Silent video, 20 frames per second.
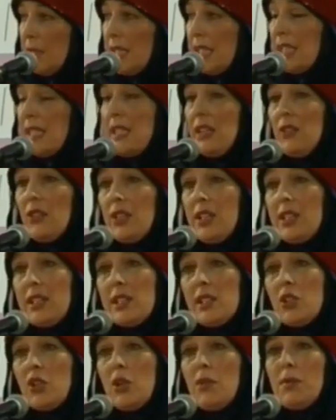I'm in
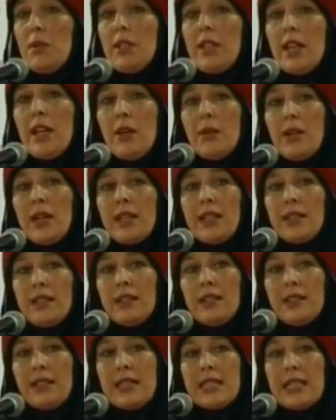serious trouble now. I
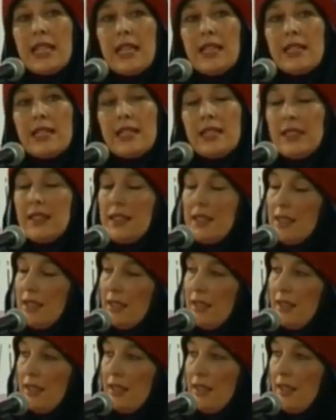can sense
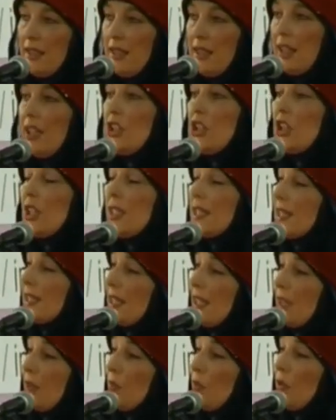it." And
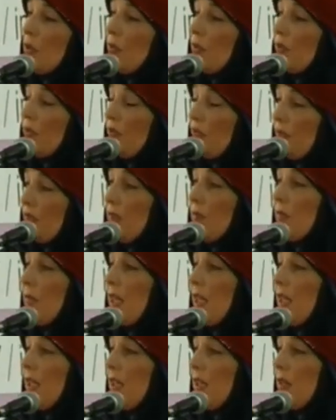just then one of the
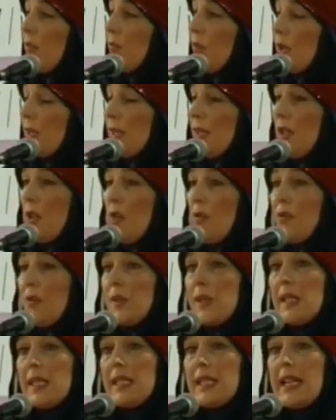female prison
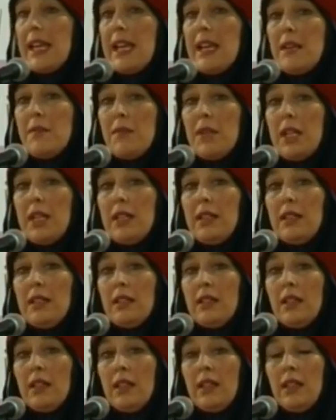officers came
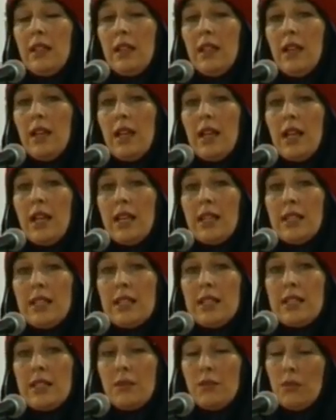in,
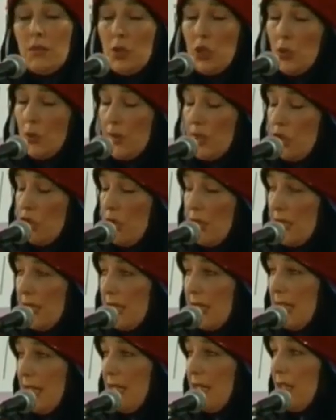and which was
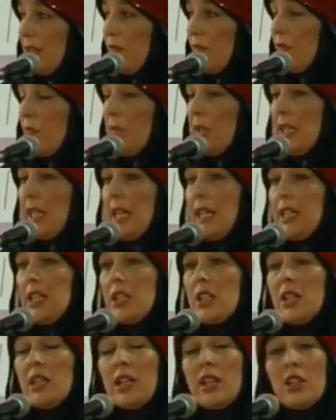translated for me
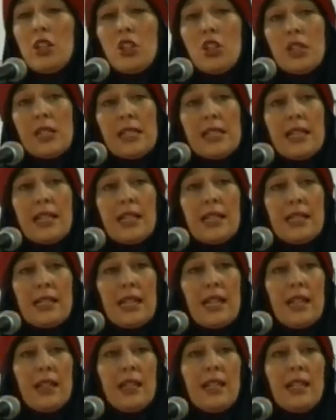later, and she
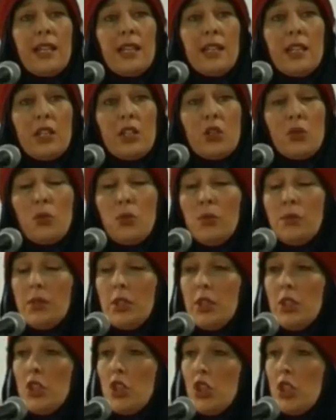said, "Tell the English
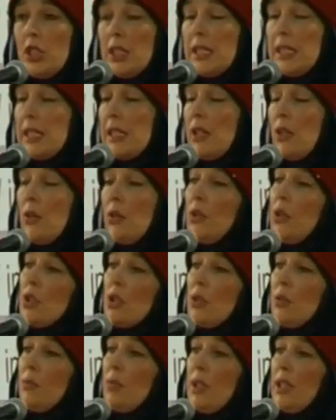woman she is
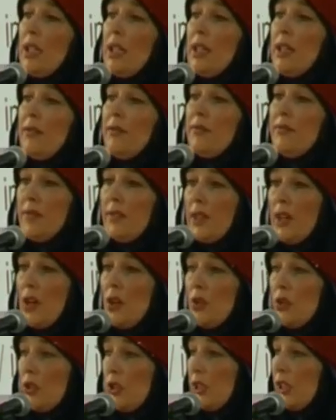going to be
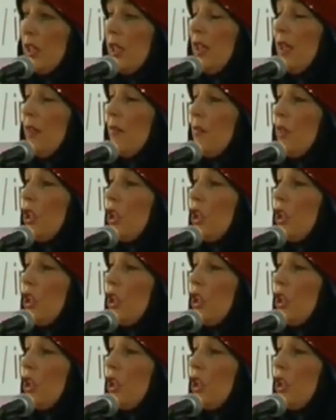flogged